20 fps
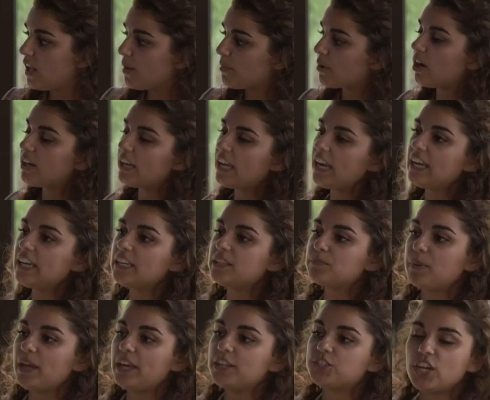But on
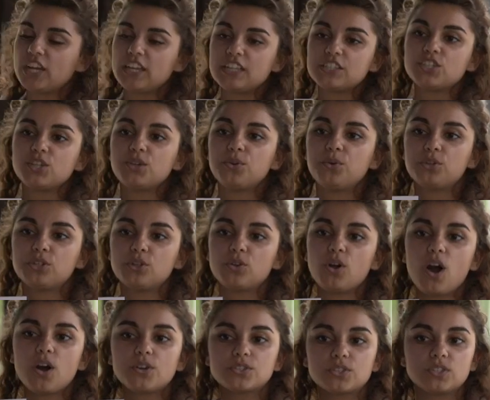80, page 82, you'll
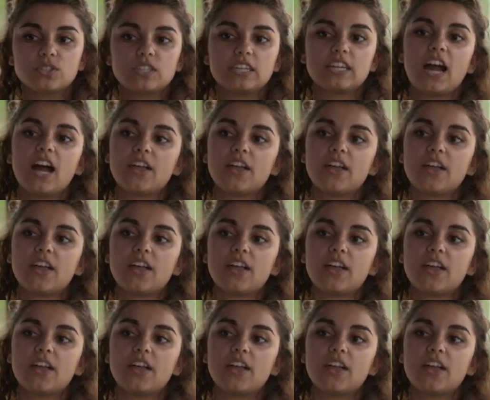also see